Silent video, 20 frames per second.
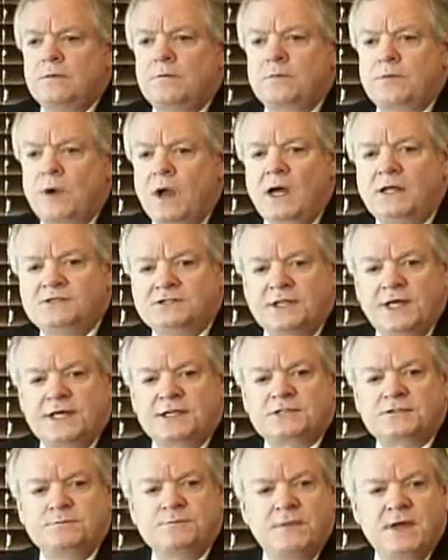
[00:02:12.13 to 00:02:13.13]

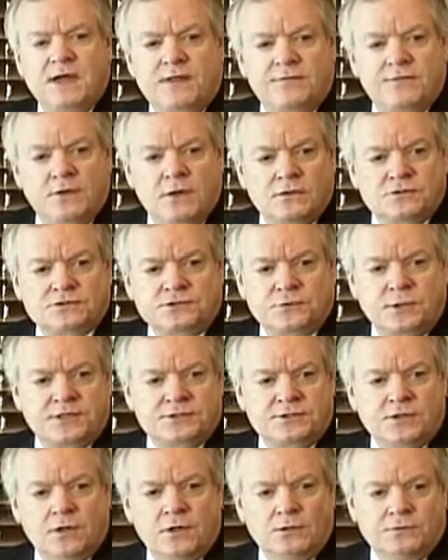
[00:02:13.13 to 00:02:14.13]
projects met those
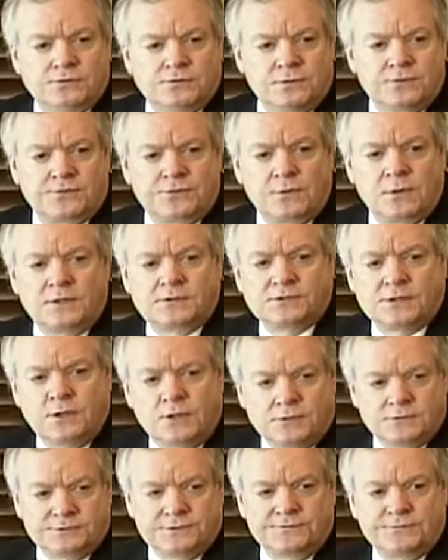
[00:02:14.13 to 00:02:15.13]
thresholds
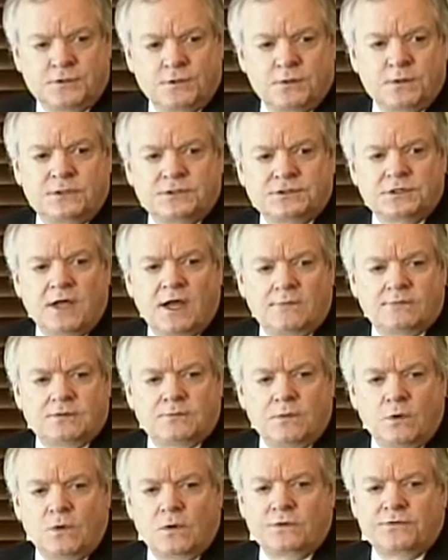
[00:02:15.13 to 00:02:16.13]
of 200 jobs
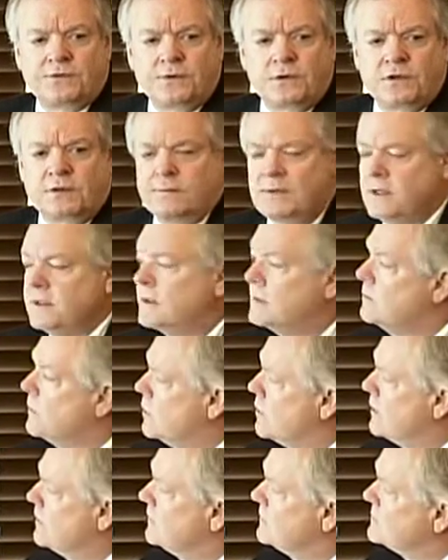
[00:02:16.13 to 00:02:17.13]
or more, 30 million or
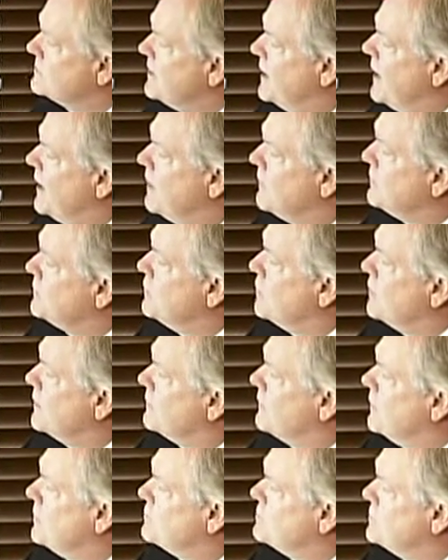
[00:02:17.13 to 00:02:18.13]
more in the South
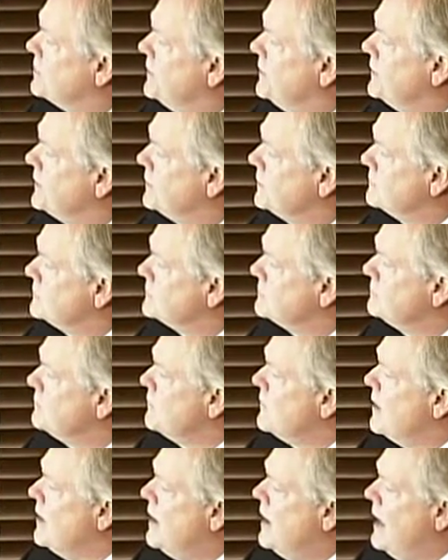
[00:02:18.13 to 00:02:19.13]
during those years.
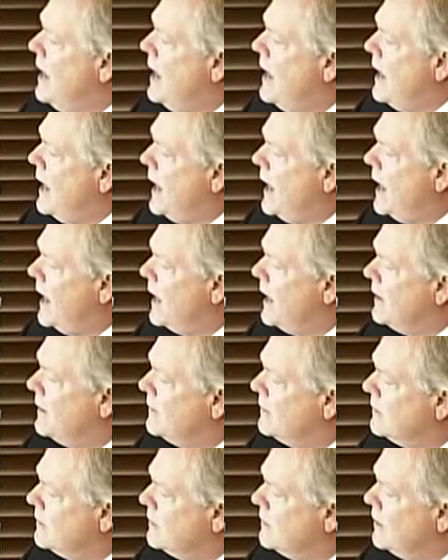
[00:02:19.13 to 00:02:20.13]

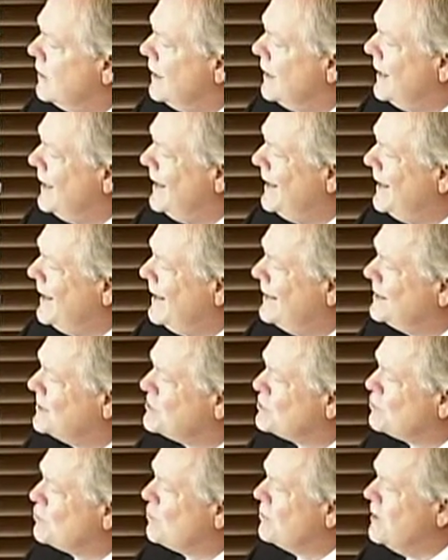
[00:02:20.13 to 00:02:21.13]
And it
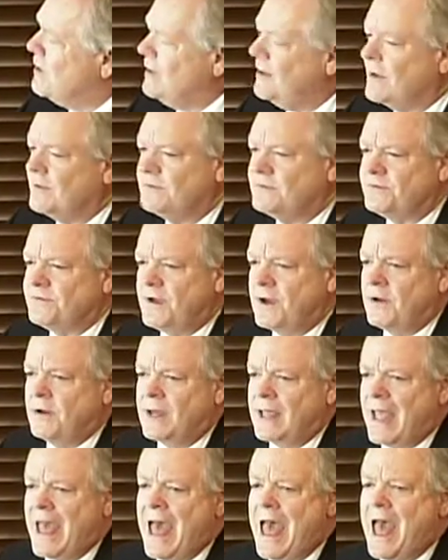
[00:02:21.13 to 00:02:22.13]
is really a
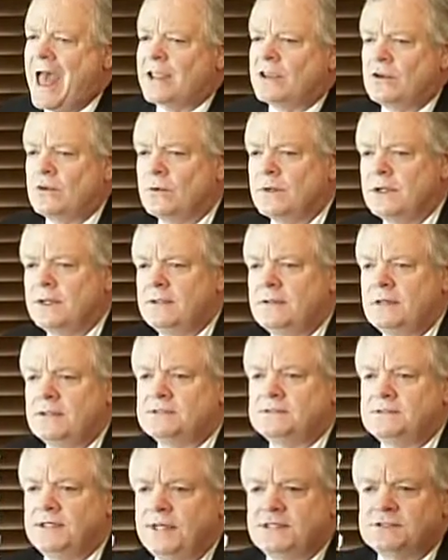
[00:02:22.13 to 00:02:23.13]
very accurate
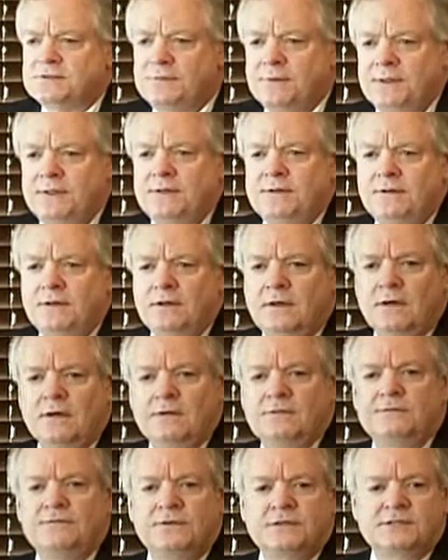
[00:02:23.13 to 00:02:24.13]
assessment
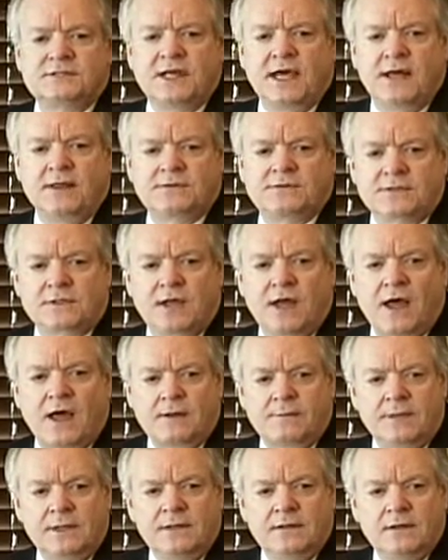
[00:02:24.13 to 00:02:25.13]
of the South's
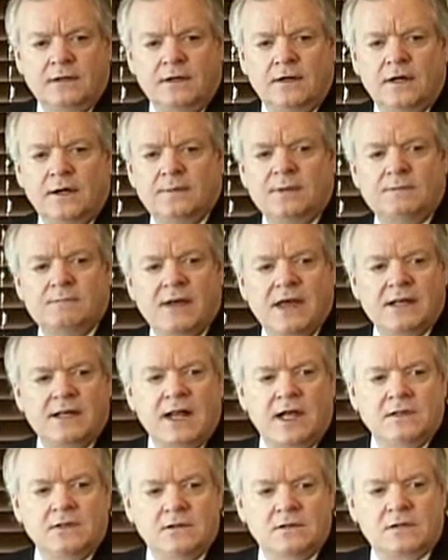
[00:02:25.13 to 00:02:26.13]
economy. It may
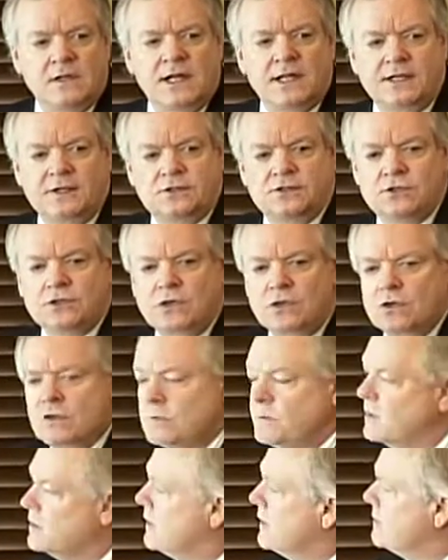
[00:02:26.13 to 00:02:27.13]
not look like it to
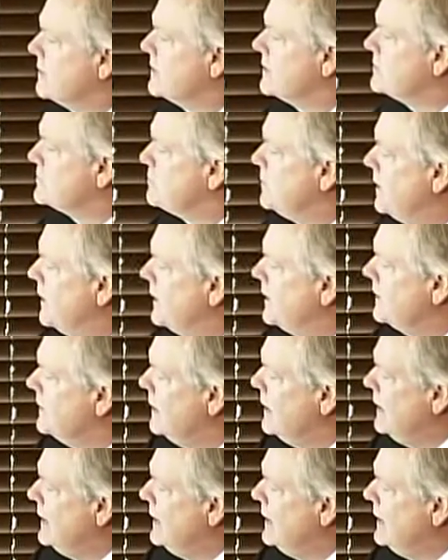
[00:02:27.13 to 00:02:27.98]
you, but let me explain.